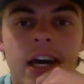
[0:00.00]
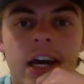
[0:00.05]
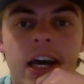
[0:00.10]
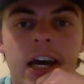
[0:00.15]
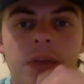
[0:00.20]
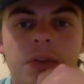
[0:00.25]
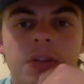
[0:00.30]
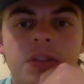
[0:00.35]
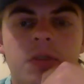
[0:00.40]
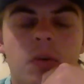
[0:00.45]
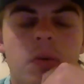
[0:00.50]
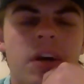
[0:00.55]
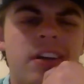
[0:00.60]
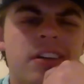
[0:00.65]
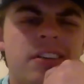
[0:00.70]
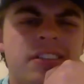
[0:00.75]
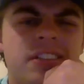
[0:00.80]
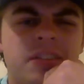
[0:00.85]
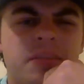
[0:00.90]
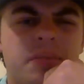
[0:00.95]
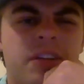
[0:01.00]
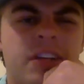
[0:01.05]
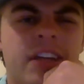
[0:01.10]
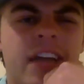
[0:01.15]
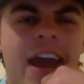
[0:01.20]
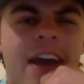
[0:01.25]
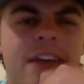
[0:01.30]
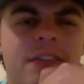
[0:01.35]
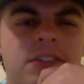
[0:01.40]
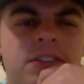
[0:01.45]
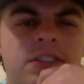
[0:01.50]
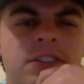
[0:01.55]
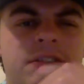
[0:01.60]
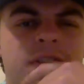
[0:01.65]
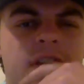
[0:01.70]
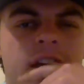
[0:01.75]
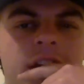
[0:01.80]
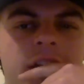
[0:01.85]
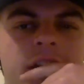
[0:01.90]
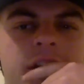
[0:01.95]
which for waders is pretty average, if
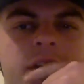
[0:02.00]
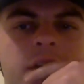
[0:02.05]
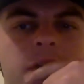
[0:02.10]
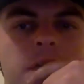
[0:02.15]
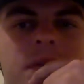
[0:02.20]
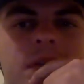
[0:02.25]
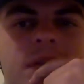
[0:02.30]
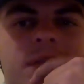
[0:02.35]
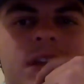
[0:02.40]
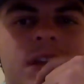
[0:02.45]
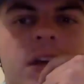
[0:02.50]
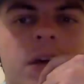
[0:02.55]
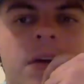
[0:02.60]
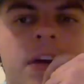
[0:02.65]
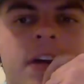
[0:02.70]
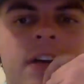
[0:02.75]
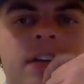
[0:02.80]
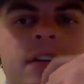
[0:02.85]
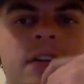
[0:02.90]
not on a little bit of a low end.